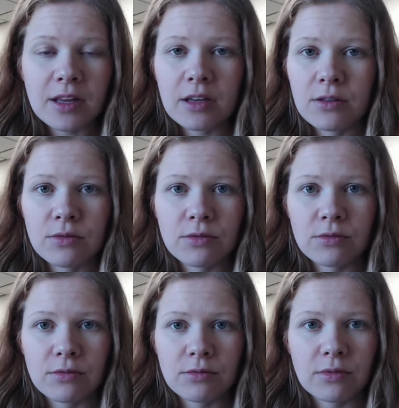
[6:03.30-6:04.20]
that
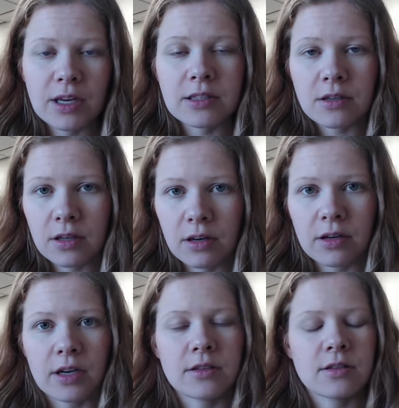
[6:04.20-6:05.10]
you kids are
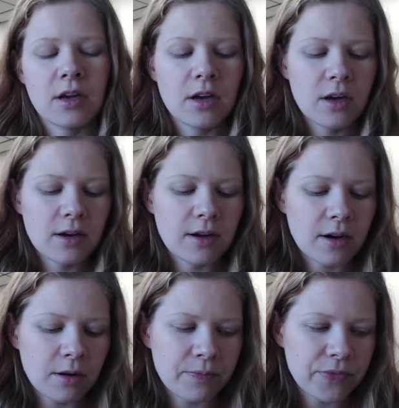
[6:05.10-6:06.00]
curious.
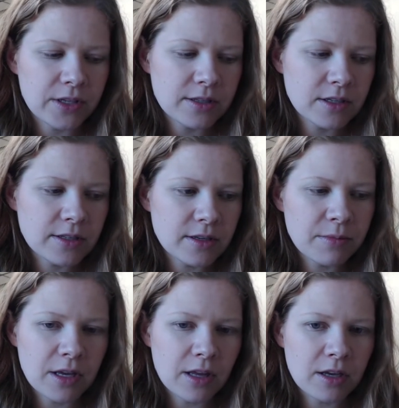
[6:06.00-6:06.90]
Um, it's just
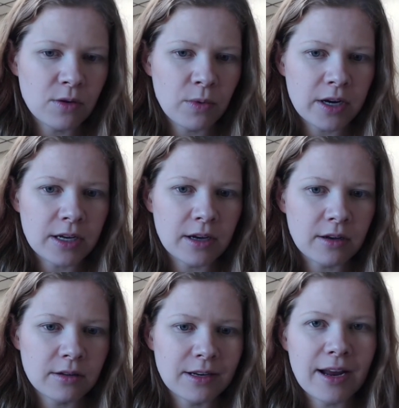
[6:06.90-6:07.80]
something that you want to
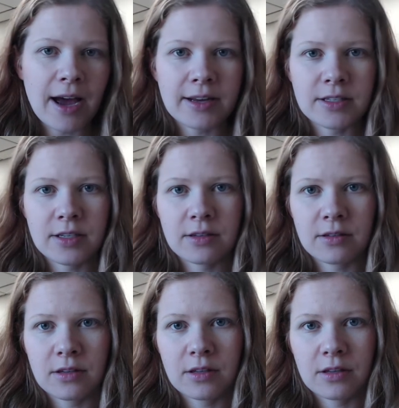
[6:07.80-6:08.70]
not
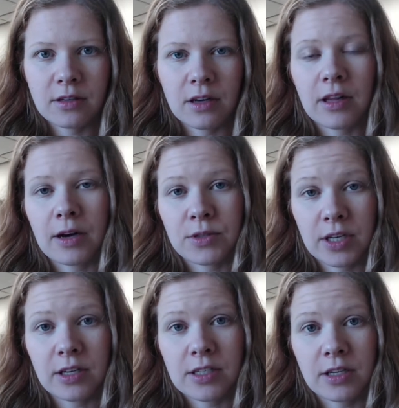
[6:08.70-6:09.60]
allow to
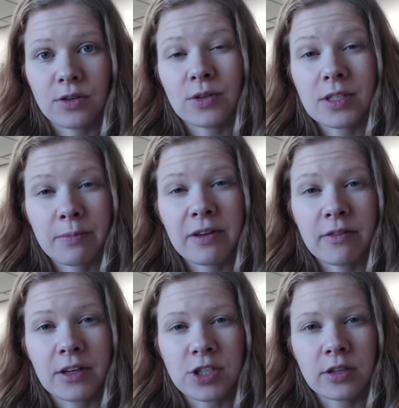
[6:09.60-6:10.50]
continue and to be
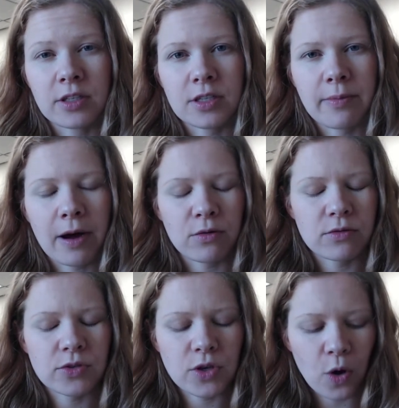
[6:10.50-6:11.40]
vigilant about.
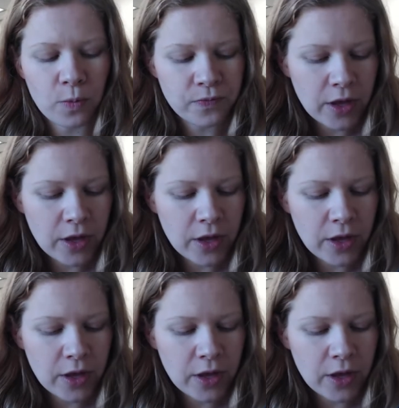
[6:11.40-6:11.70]
So,